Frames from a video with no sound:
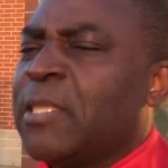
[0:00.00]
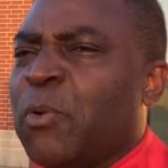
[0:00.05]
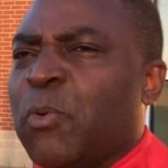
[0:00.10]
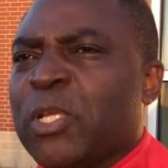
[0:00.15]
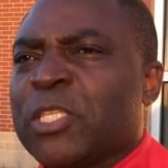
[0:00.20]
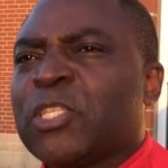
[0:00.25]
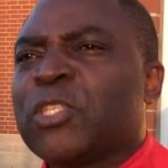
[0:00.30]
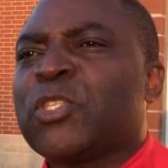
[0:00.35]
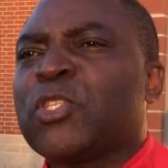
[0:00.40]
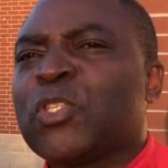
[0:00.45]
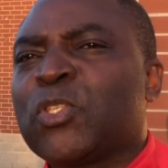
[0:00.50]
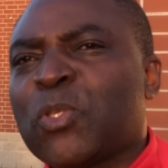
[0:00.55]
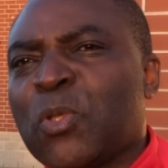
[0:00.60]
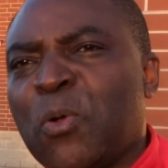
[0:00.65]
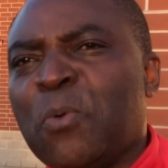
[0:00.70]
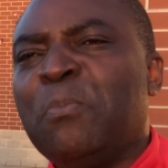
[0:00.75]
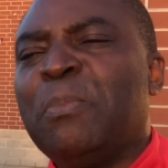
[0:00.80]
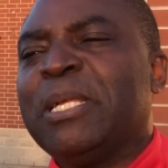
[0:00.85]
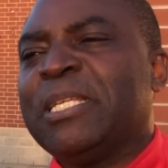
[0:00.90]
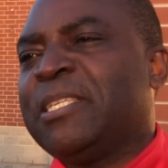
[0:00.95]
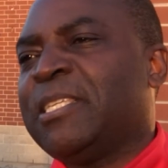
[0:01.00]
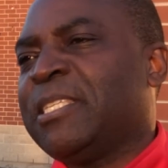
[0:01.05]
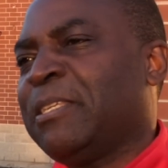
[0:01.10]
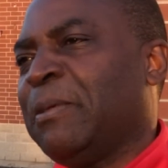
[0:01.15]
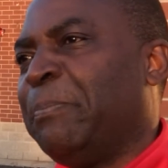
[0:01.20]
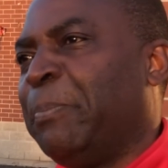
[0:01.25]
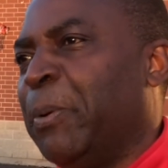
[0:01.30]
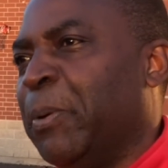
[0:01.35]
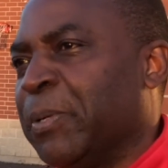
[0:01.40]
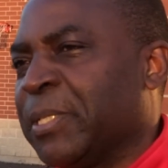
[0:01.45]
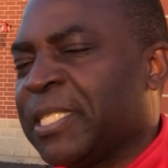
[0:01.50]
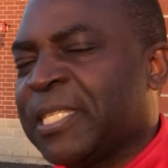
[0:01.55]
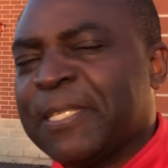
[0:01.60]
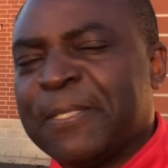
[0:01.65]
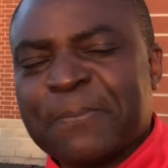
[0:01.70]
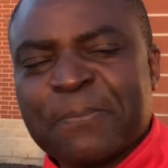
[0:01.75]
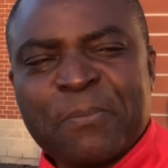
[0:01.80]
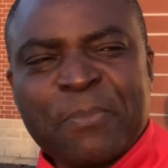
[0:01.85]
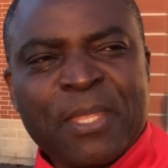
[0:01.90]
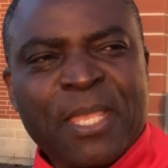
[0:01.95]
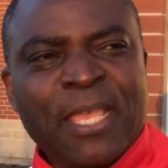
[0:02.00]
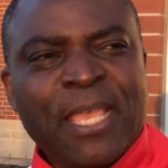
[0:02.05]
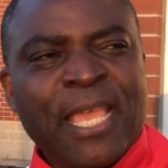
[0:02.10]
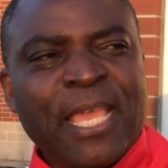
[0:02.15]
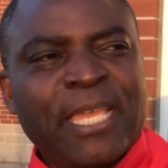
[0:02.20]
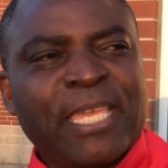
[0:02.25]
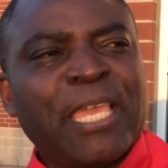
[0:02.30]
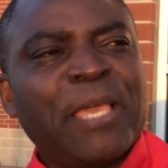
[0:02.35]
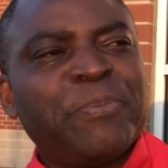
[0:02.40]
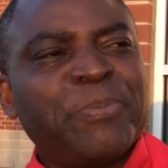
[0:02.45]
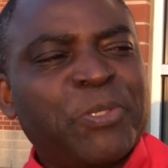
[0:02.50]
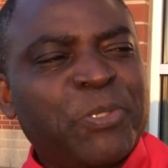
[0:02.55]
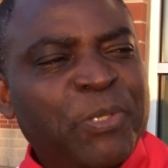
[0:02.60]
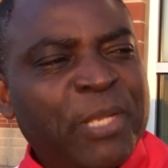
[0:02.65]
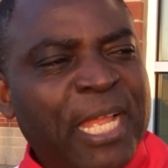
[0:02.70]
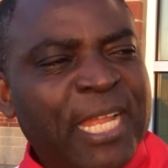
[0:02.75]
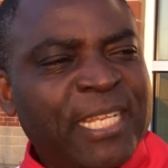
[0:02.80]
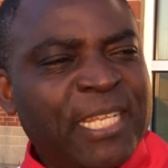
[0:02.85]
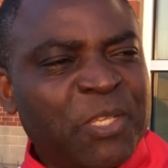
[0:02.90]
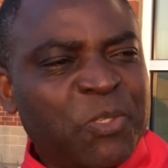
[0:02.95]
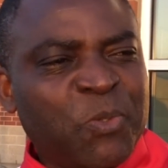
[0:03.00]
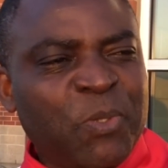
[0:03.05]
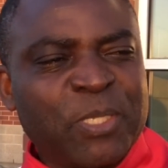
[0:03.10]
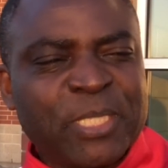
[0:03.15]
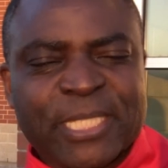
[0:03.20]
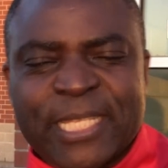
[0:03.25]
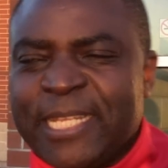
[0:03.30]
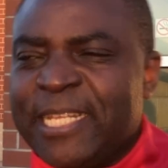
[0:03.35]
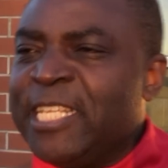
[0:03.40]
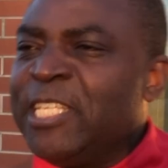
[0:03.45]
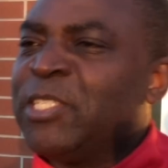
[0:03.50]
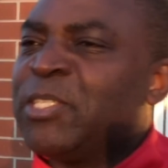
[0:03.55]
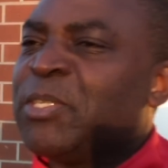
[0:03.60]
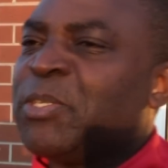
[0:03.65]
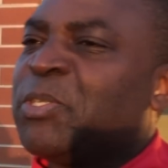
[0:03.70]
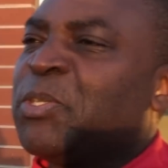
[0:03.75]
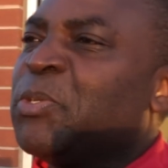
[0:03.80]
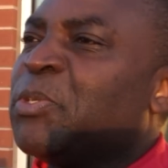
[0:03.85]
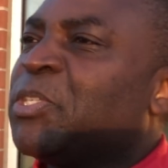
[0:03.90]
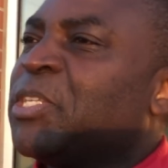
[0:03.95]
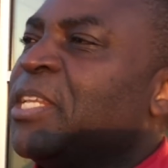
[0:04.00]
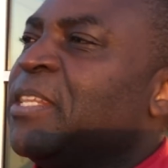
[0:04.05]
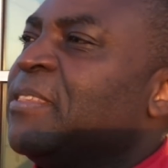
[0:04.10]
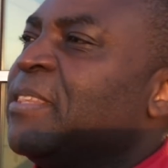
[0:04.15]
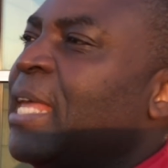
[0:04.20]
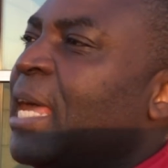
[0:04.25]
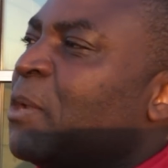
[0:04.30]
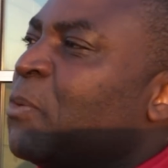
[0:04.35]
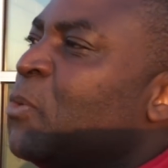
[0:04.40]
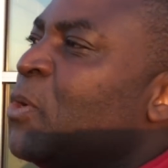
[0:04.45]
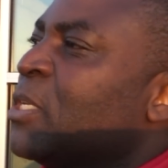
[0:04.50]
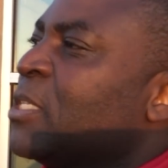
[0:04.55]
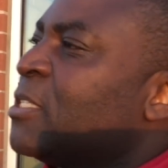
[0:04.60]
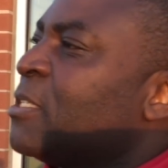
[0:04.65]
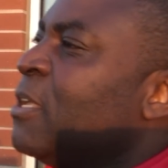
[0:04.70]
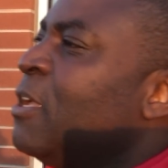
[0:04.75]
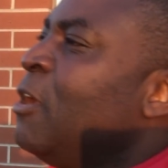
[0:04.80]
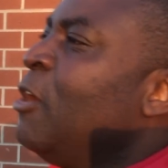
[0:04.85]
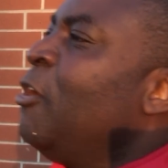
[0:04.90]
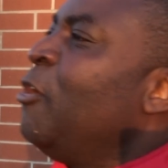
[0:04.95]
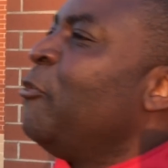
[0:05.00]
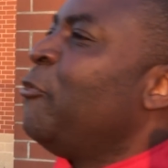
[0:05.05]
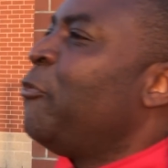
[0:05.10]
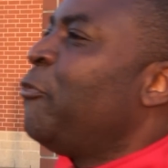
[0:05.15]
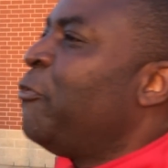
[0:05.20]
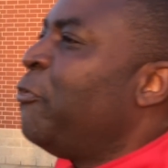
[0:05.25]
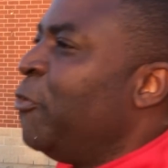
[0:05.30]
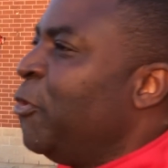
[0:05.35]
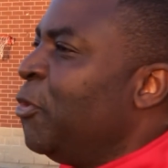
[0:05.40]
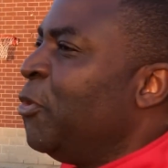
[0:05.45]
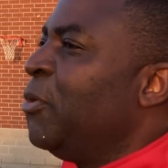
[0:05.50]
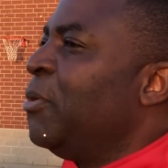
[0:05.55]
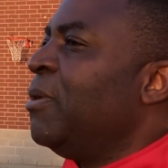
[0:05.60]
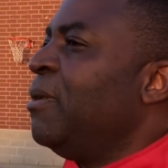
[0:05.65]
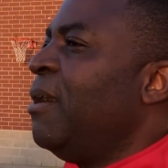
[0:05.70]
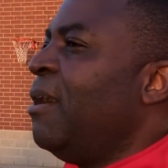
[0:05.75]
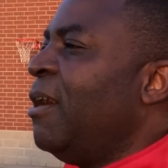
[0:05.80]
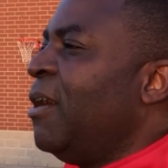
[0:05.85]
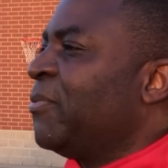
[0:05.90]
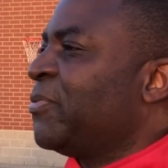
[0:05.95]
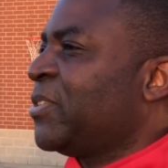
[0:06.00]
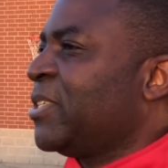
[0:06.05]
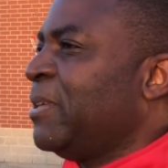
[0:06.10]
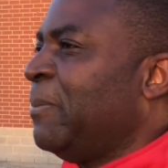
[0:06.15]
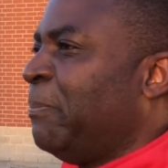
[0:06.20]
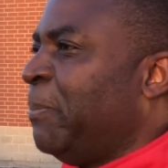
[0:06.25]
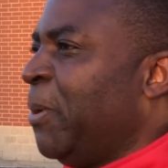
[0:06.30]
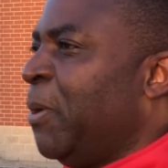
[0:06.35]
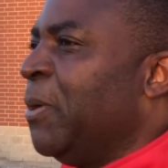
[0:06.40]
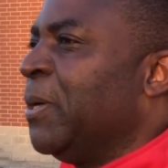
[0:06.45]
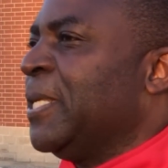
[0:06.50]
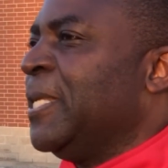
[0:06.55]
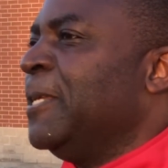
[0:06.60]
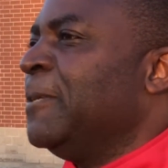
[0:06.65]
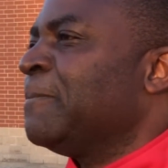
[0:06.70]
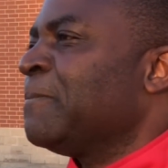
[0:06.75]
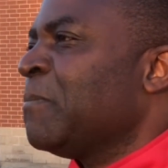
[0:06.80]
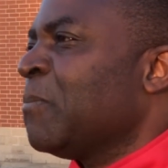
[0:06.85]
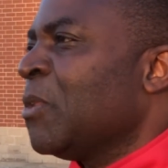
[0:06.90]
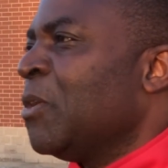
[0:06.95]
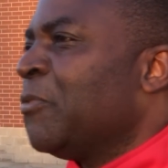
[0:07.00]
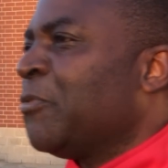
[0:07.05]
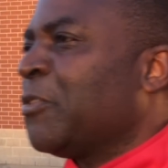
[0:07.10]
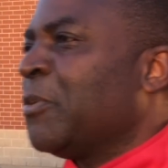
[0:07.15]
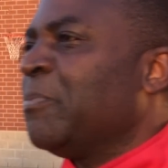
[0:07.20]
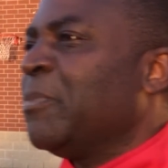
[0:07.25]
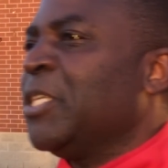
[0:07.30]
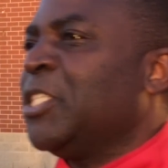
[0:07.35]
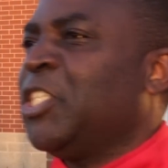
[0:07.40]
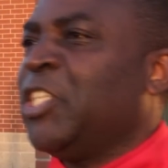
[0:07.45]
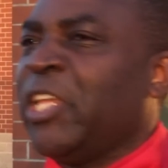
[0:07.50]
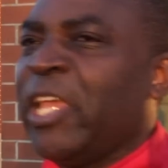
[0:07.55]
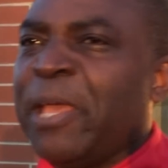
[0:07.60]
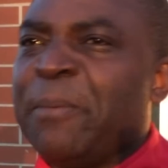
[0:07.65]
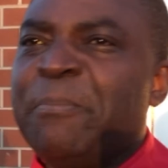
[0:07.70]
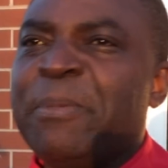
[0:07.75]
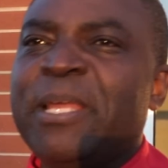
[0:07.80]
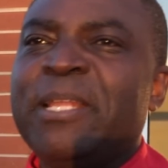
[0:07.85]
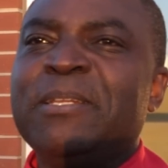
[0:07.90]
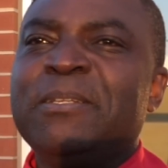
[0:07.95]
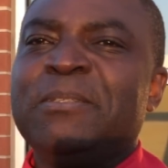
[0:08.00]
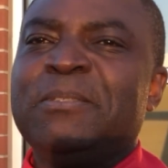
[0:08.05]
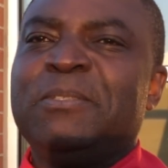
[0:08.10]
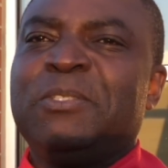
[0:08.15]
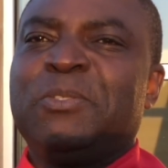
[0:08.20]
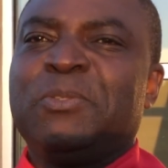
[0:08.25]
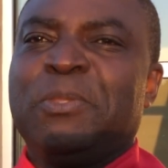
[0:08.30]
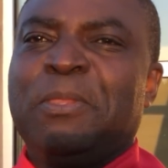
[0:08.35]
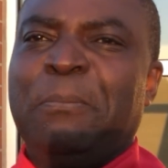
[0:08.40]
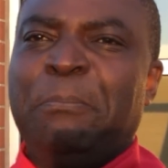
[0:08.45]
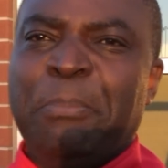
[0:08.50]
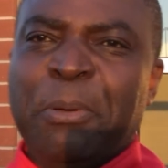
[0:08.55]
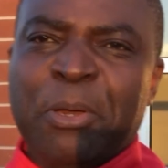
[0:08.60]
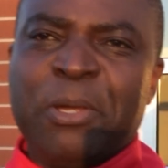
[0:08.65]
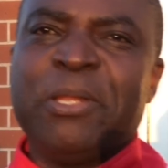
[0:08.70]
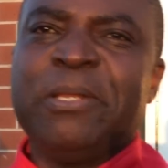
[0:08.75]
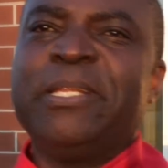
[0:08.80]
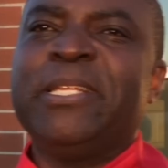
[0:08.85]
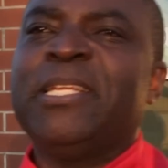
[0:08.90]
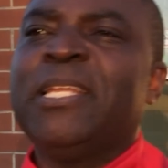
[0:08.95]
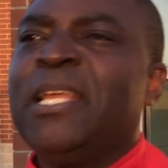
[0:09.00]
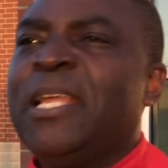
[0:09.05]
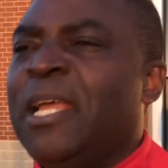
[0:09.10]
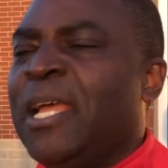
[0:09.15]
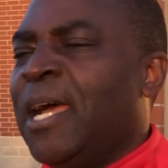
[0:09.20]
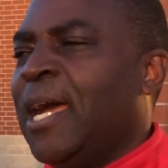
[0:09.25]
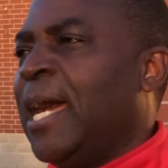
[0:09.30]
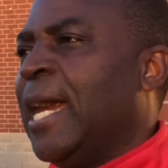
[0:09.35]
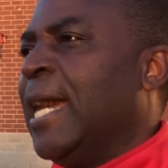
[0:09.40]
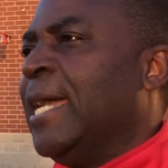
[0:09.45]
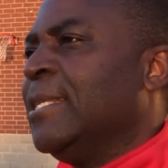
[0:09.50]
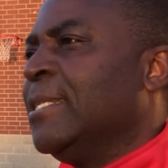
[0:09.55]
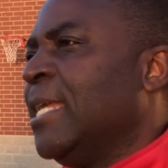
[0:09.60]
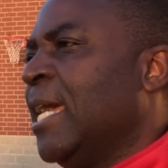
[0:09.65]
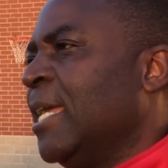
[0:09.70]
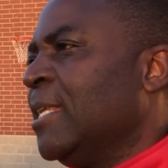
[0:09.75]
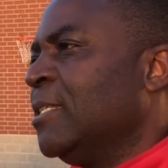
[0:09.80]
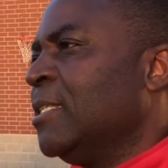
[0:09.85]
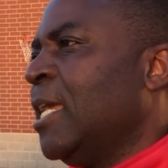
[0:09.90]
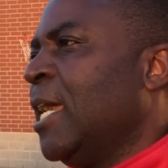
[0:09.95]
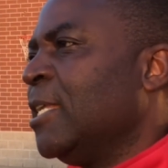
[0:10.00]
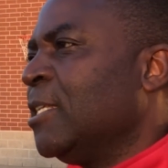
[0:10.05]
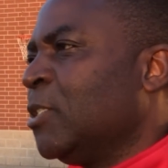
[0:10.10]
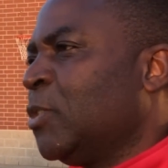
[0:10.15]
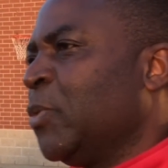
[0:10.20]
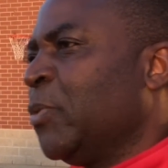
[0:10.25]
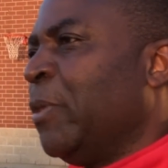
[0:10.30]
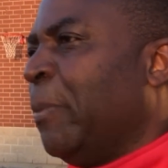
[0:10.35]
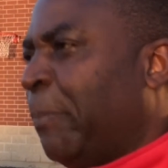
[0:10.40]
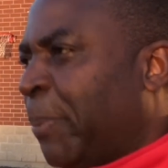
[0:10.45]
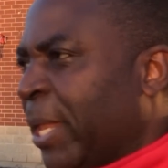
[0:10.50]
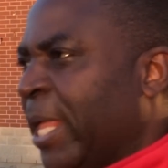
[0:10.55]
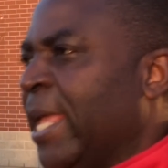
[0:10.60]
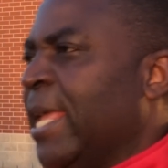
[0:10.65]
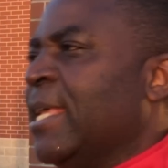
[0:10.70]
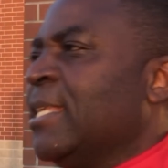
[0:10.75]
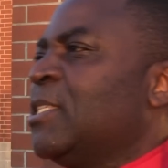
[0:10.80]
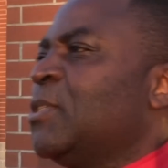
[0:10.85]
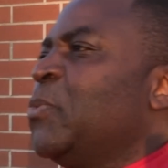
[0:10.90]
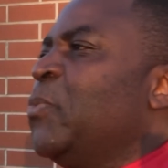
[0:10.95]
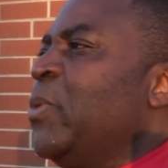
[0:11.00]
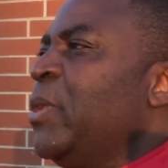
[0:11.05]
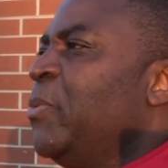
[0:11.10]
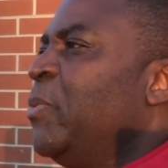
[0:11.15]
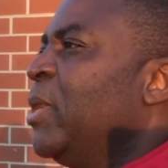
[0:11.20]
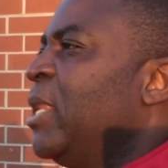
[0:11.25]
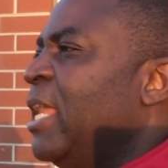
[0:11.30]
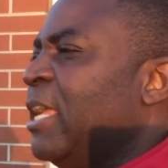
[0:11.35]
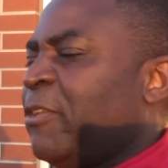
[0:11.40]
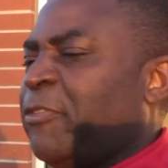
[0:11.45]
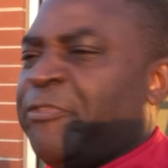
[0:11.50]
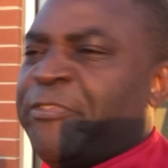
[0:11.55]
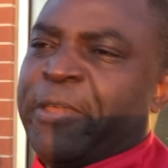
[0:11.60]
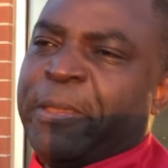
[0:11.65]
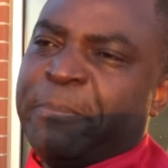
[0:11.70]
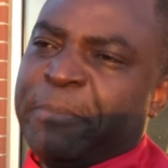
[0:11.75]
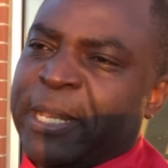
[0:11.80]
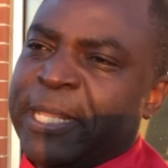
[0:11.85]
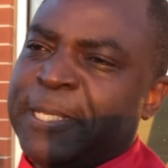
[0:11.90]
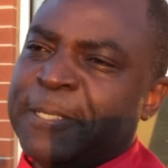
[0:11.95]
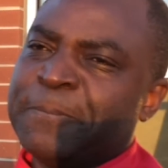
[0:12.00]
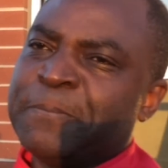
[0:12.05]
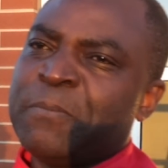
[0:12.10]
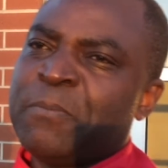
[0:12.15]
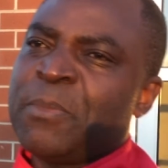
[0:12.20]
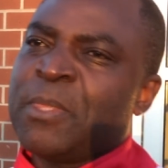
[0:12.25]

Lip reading: there was so much support. Cape United was an institution that was full of support from the chairman to the board and to the players. We were like family.